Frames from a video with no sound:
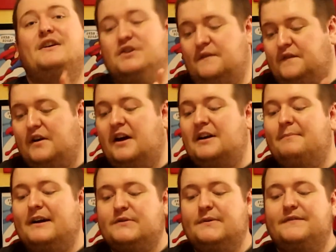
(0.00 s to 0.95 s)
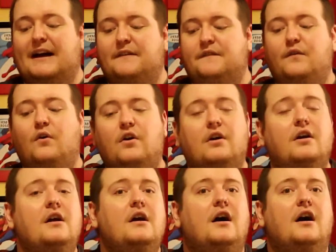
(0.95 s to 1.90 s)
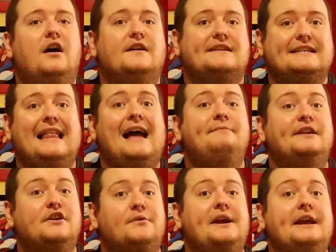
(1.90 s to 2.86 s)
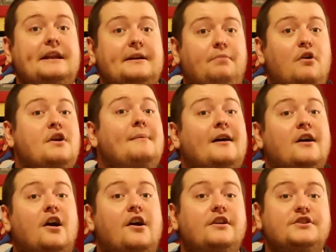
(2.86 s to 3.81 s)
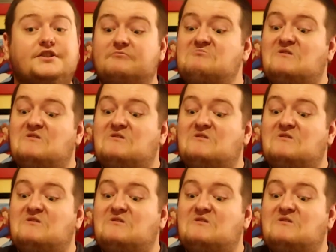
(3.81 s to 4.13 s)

So for $100, we've got 4 slabbed and graded Pokemon cards.